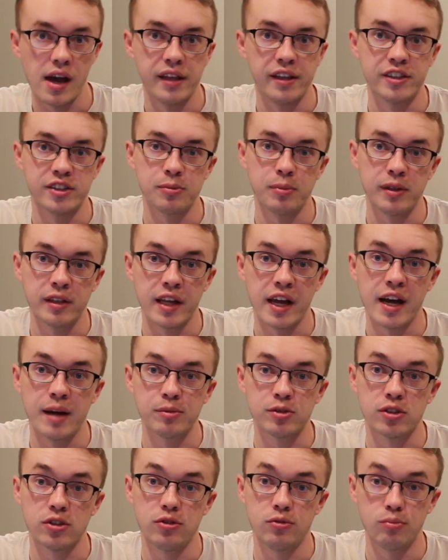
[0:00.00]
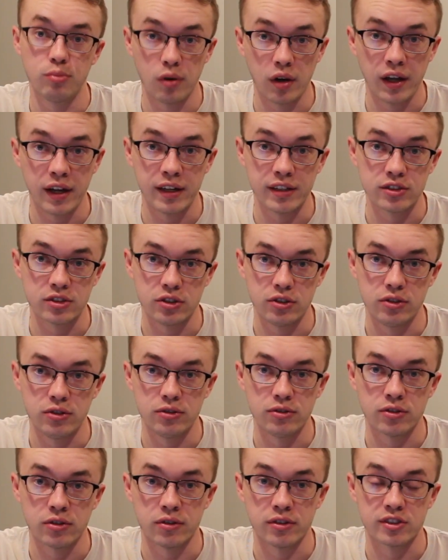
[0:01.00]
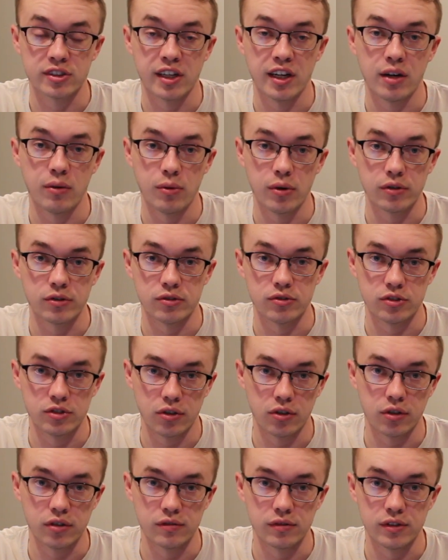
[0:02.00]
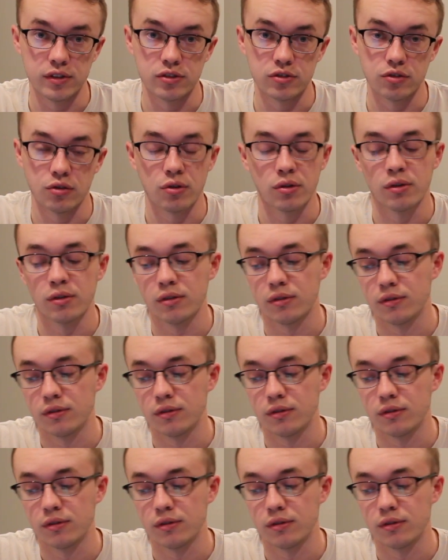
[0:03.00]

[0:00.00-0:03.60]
And it's been an absolute blast to use on the Skywatcher Star Adventure.